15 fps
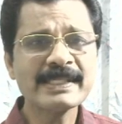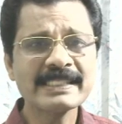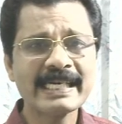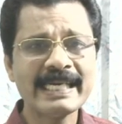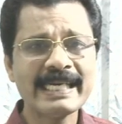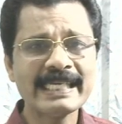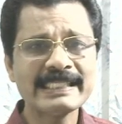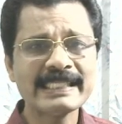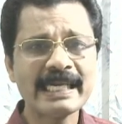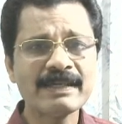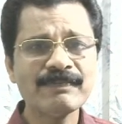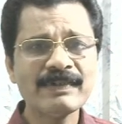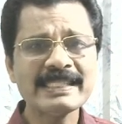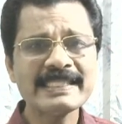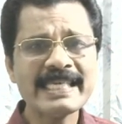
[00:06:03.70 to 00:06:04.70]
condition
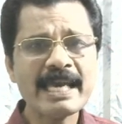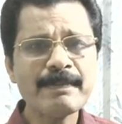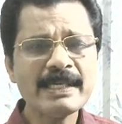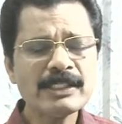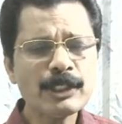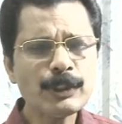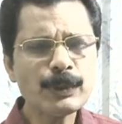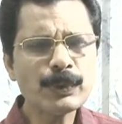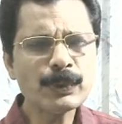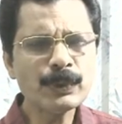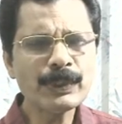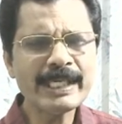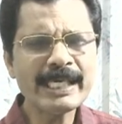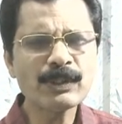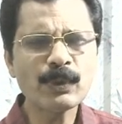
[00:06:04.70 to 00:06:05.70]
with stamens in two
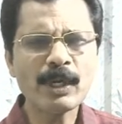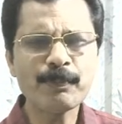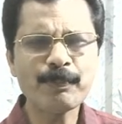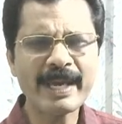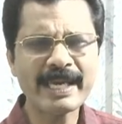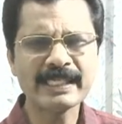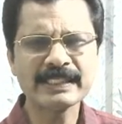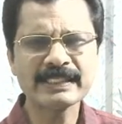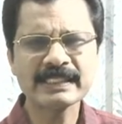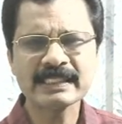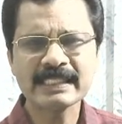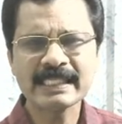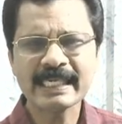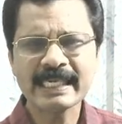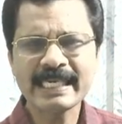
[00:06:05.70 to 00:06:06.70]
equal pairs.
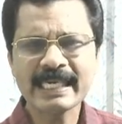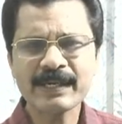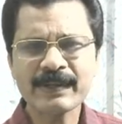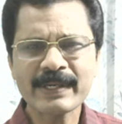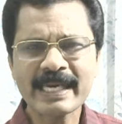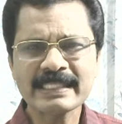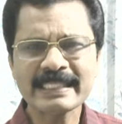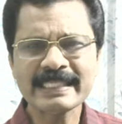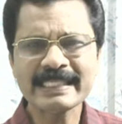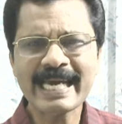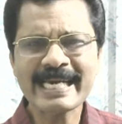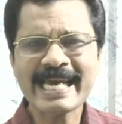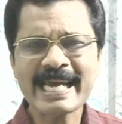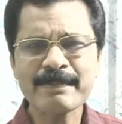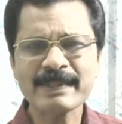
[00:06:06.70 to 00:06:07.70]
Here you can see
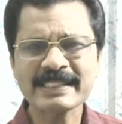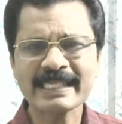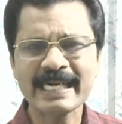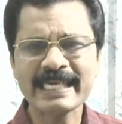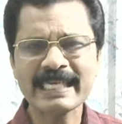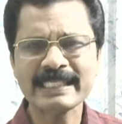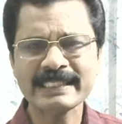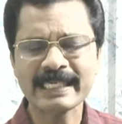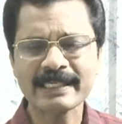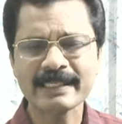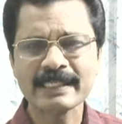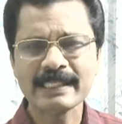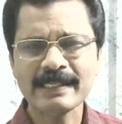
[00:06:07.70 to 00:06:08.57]
didymous condition.